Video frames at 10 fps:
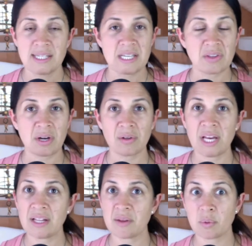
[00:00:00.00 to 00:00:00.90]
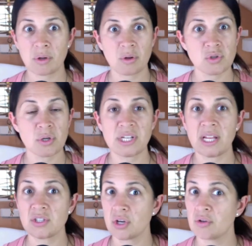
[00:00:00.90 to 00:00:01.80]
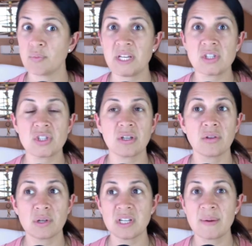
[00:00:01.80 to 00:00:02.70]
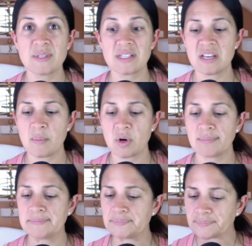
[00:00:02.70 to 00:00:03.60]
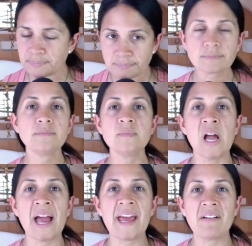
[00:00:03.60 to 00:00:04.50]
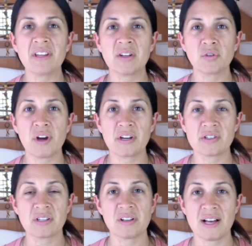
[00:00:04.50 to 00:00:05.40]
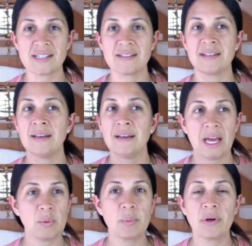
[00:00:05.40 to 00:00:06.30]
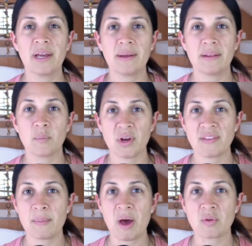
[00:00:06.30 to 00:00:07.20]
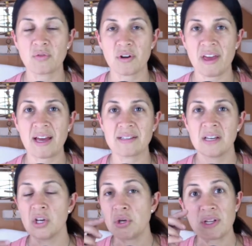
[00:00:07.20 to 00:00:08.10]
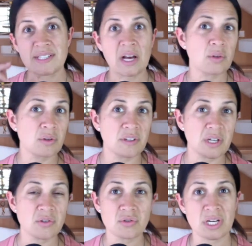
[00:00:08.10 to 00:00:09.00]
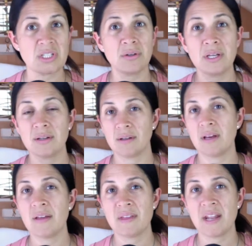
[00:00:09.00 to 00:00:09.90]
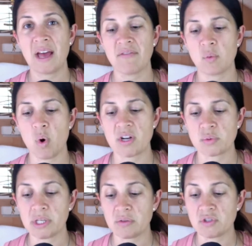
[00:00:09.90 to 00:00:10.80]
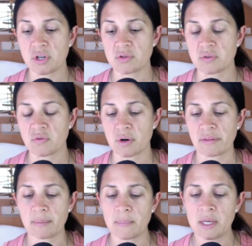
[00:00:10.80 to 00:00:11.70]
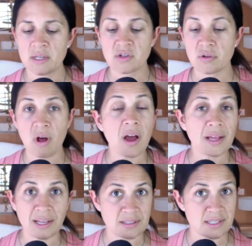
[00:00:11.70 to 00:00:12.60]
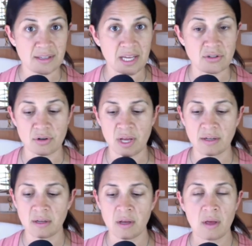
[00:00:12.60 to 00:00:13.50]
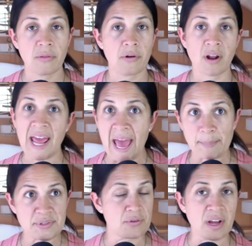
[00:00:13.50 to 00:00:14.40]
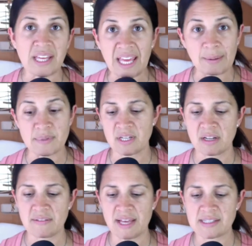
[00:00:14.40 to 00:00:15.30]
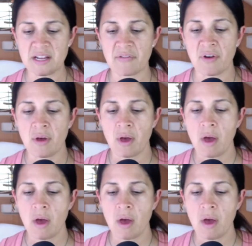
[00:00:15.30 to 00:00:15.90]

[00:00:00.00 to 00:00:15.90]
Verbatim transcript: South Carolina, then we're going to go to Georgia again to go to the beach three times this summer. I have the Kindle Fires in the closet. I will bring bring them out for that. You can download the videos straight to it and then have them watch what you've chosen for them. So they're not connected to the internet. They're not apps, they're not games and none of that stuff.